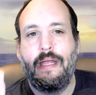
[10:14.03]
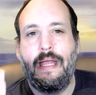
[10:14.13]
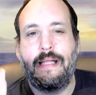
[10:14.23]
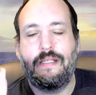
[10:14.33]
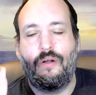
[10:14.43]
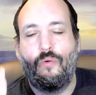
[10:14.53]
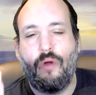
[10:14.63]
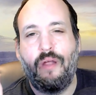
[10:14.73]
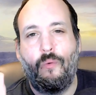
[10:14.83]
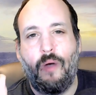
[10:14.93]
It's a
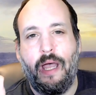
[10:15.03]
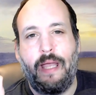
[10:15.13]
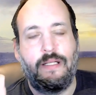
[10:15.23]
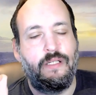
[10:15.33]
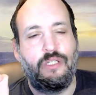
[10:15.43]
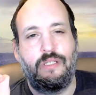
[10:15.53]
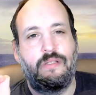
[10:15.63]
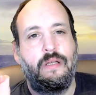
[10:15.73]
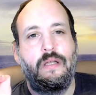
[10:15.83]
great way to just